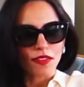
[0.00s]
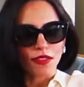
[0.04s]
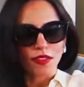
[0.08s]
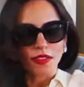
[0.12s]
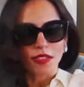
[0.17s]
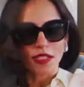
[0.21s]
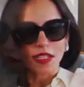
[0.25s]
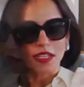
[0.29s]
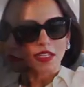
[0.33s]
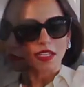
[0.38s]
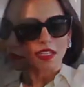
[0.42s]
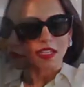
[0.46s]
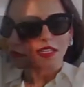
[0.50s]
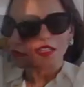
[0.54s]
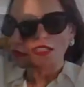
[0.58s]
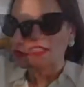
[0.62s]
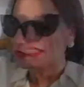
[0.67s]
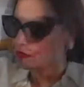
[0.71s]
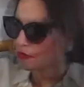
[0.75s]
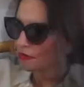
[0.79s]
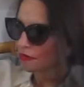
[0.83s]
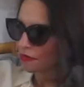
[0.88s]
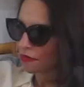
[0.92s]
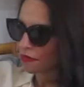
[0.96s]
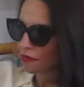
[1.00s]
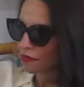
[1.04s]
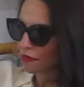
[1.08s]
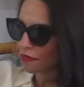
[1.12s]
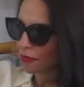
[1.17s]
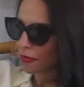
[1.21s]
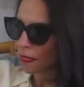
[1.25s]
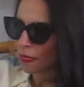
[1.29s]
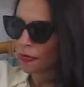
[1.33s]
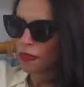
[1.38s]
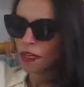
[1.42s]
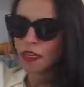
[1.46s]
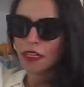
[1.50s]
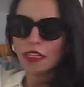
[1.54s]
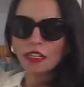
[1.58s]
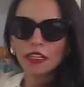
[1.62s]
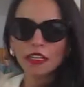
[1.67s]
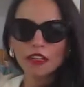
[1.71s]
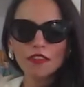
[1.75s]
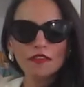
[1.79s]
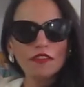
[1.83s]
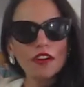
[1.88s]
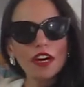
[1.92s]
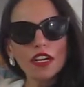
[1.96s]
to say.
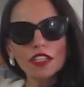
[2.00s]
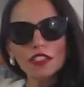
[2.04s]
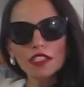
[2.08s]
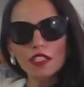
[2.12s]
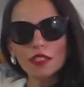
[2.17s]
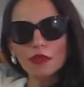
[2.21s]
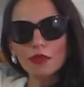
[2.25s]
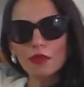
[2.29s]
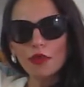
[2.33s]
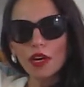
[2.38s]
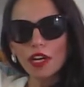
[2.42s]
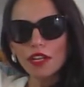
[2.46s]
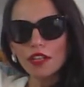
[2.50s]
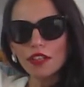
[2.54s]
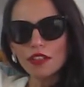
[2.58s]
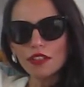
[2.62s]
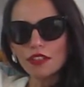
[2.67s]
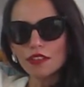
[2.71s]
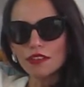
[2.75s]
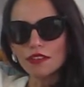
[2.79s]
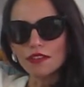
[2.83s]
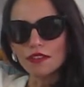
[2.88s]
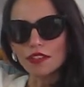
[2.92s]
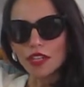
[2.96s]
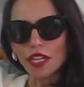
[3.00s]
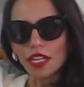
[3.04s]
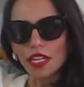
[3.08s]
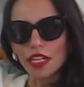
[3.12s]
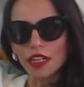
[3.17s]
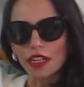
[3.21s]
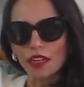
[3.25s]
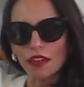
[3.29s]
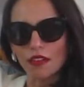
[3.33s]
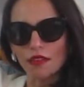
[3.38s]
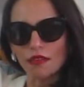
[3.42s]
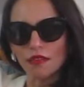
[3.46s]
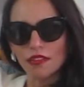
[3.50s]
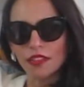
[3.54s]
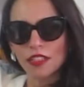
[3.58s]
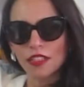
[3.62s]
Foxy, what are you afraid of?